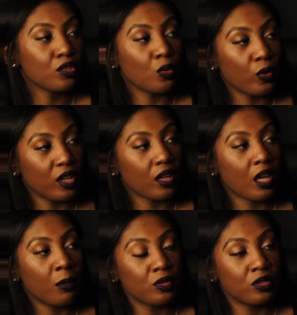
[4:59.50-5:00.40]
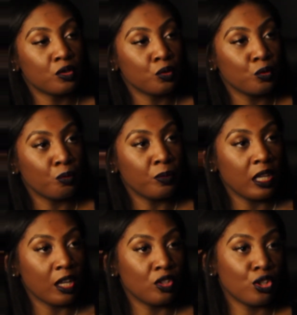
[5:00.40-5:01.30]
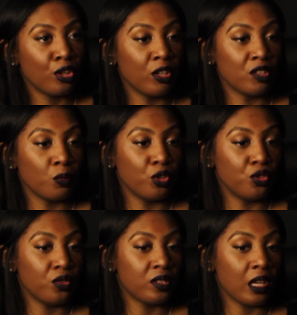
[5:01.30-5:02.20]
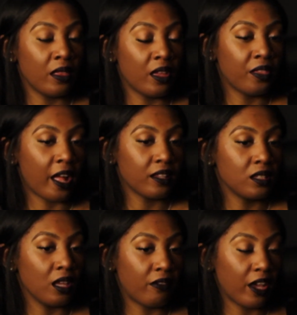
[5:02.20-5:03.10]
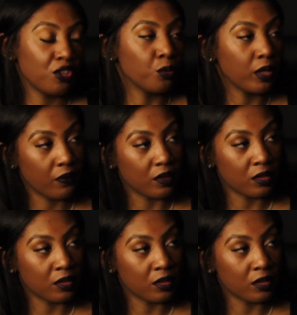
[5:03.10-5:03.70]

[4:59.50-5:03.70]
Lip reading: So when it comes to being in journalism, would you say that that's the advice you would give to